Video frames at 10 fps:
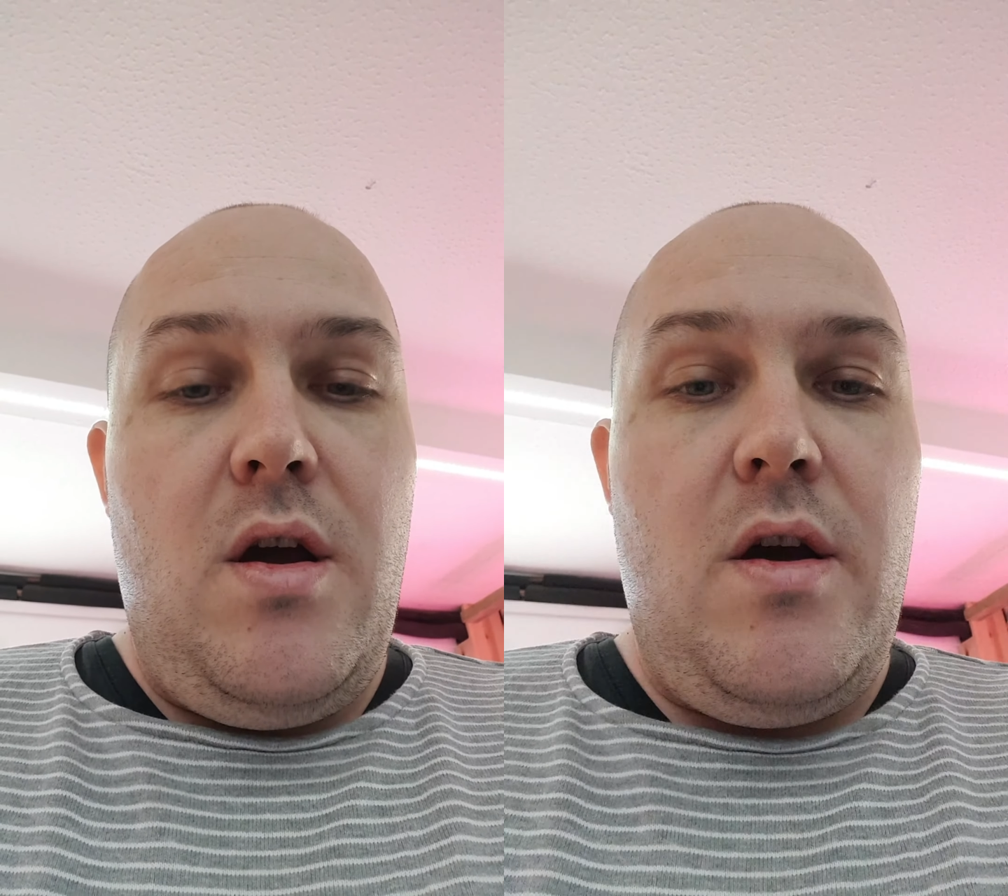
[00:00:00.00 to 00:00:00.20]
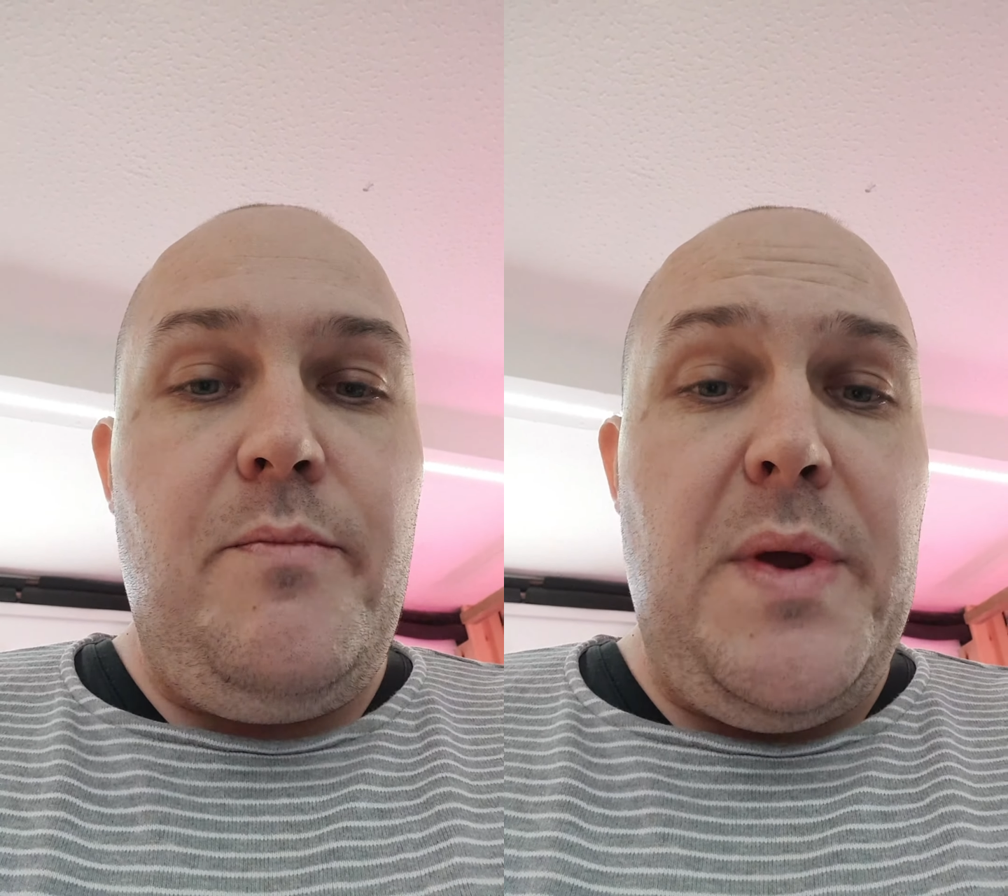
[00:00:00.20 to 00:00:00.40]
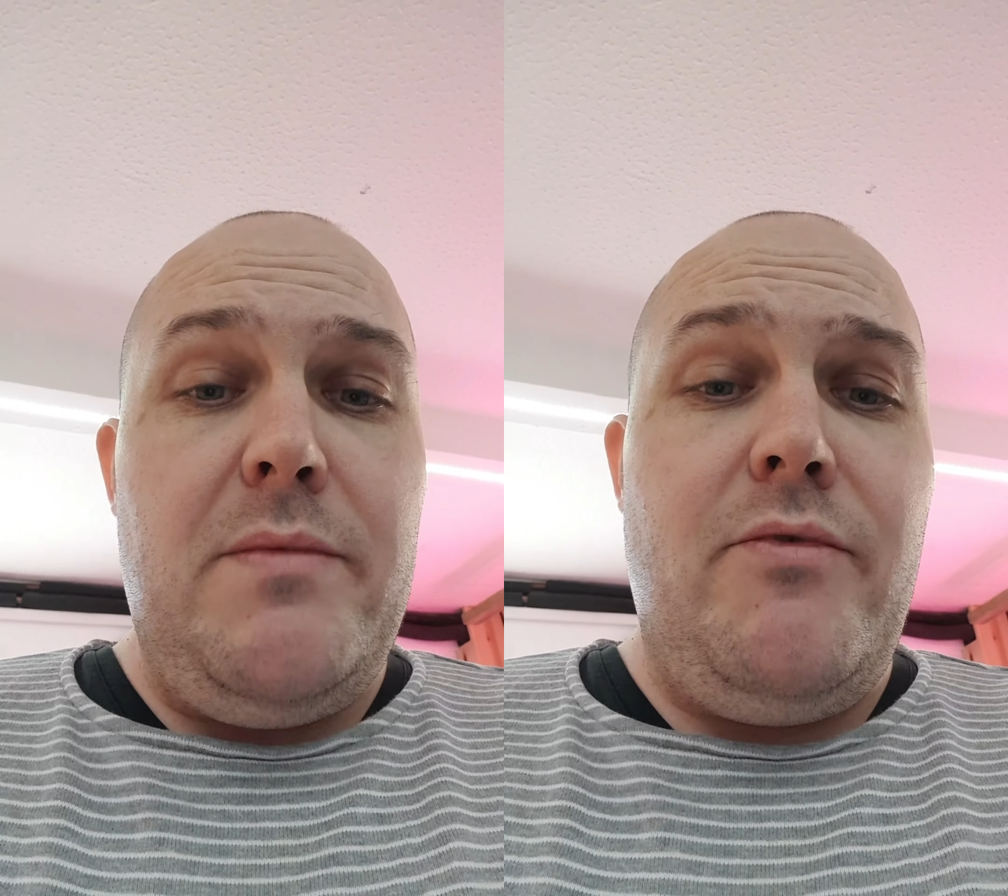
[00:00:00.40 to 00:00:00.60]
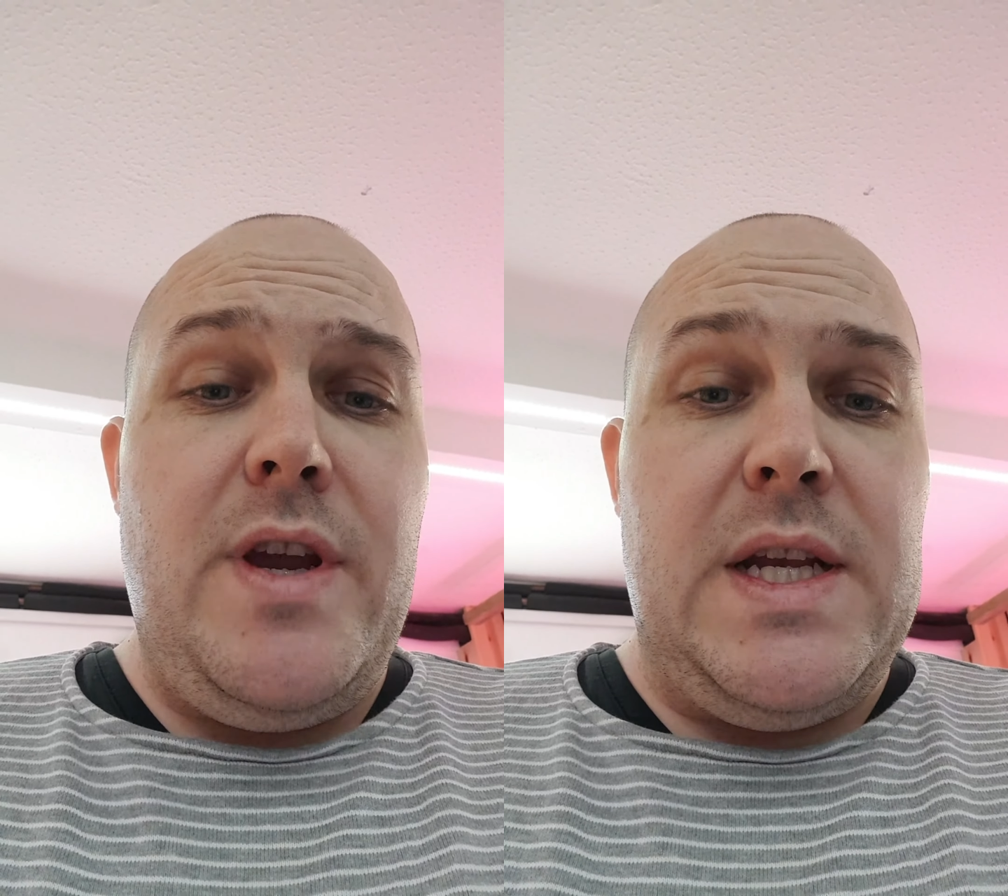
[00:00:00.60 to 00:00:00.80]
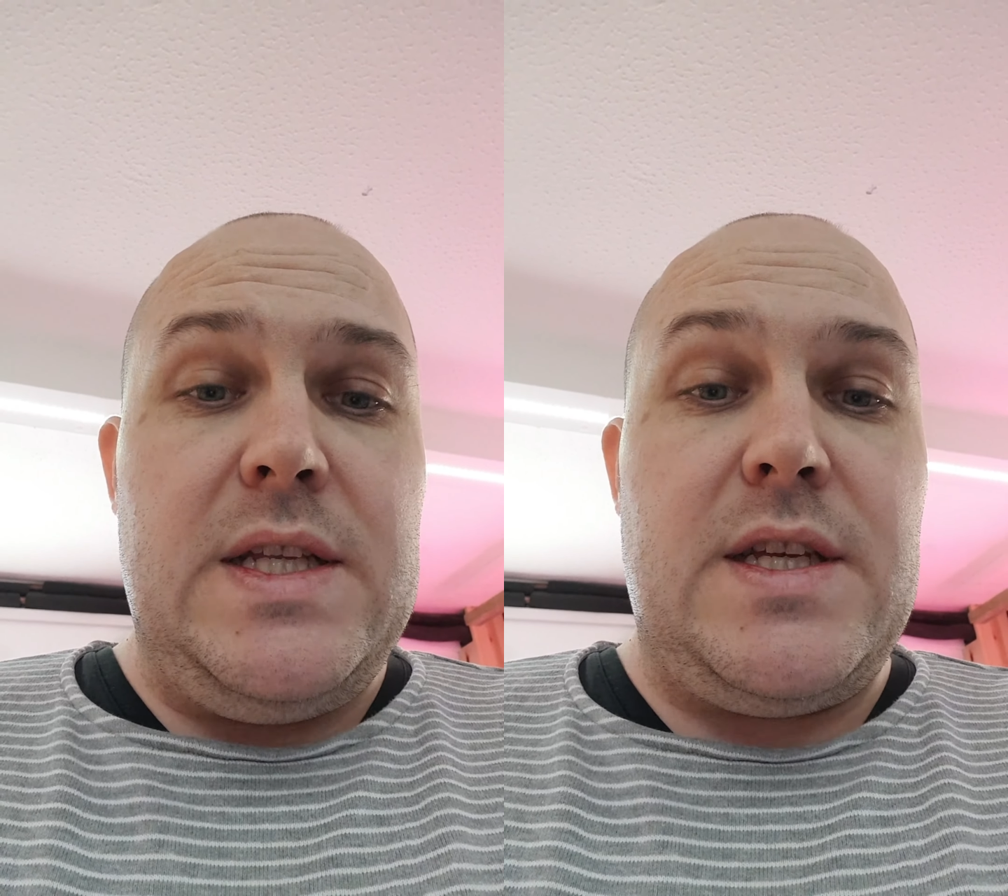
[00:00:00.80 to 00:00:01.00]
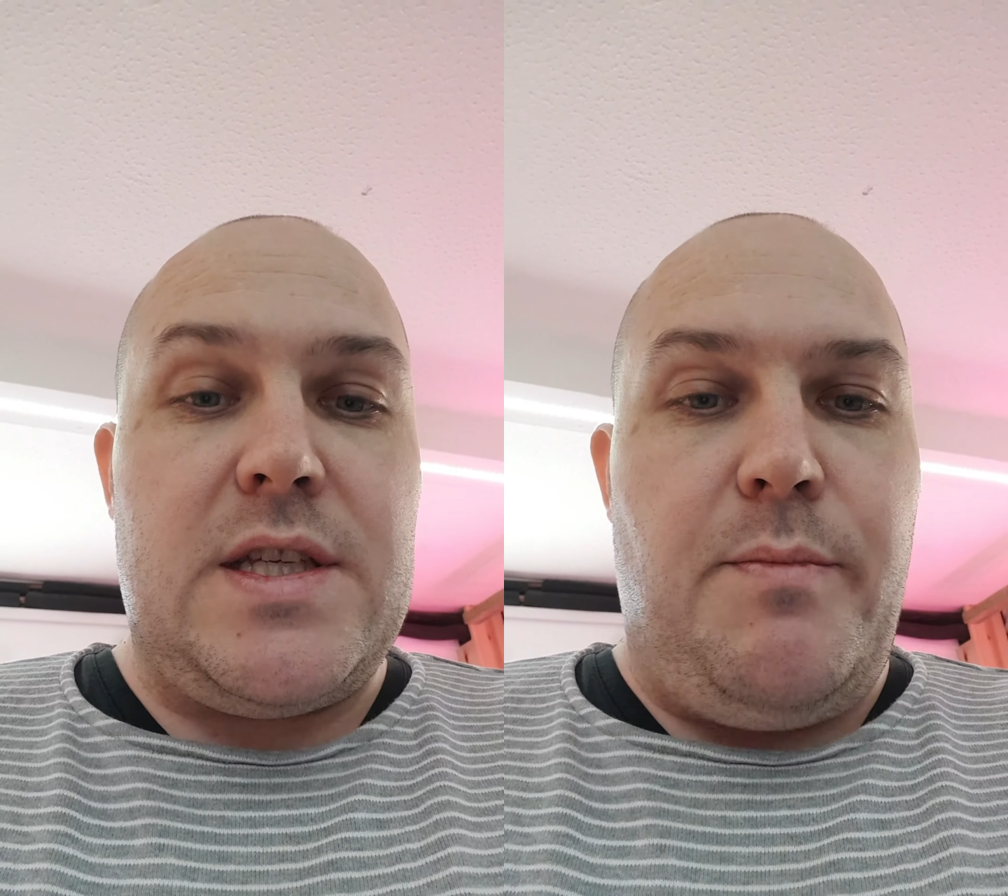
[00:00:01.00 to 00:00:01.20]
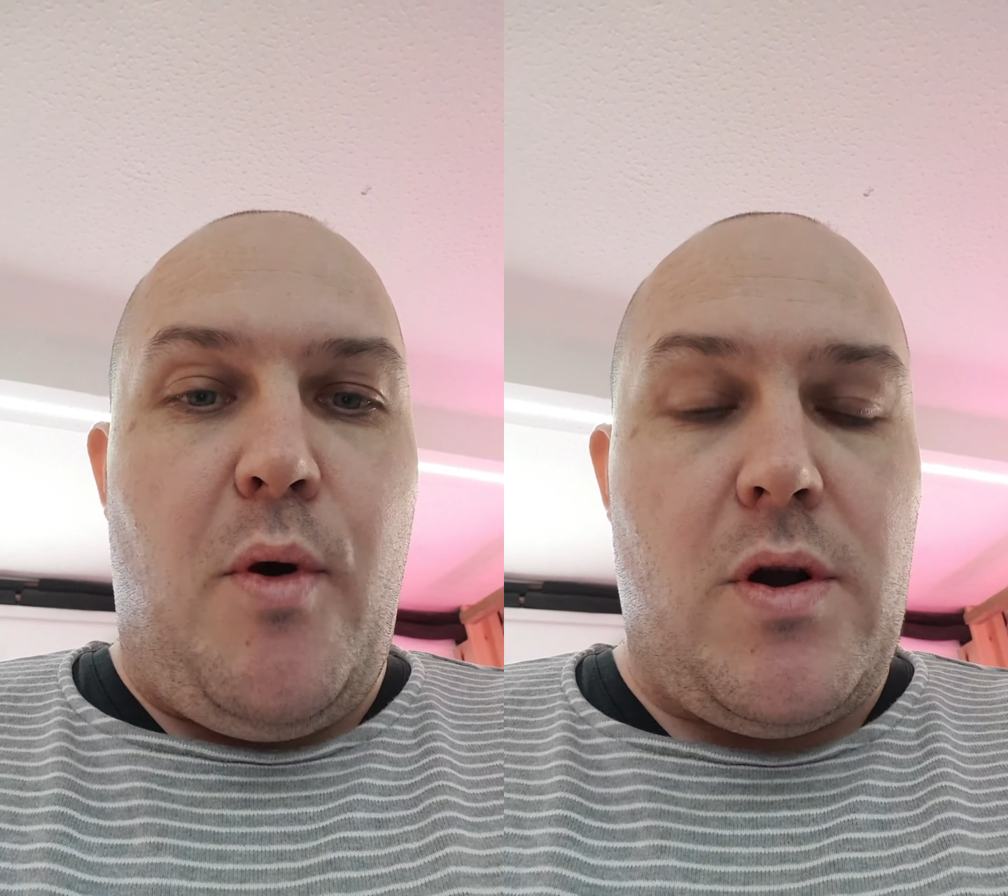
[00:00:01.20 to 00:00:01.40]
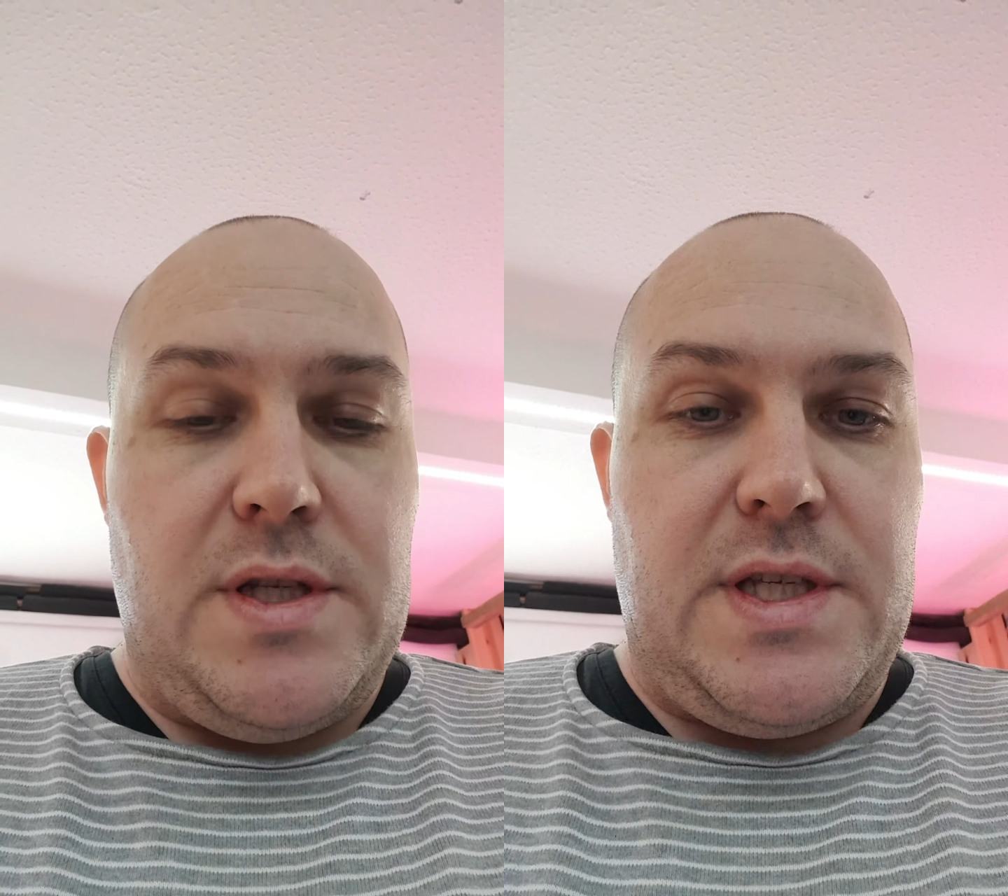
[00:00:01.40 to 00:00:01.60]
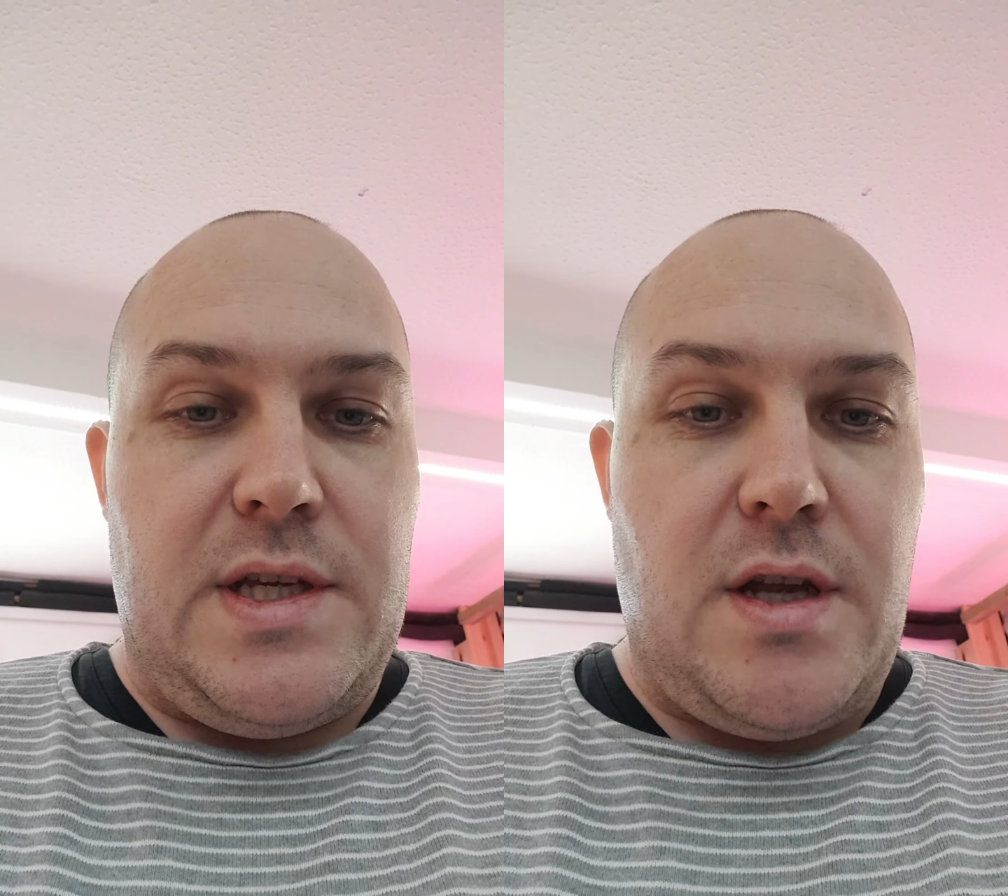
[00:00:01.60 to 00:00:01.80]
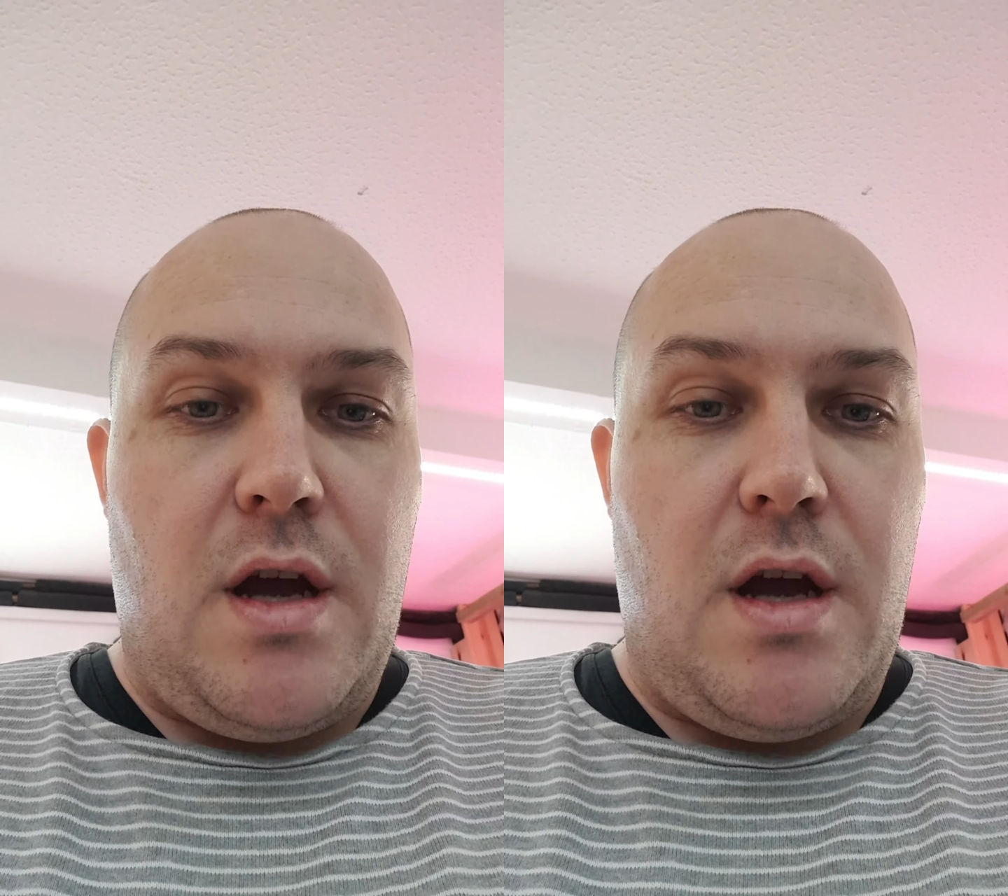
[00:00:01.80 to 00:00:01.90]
I've been really disappointed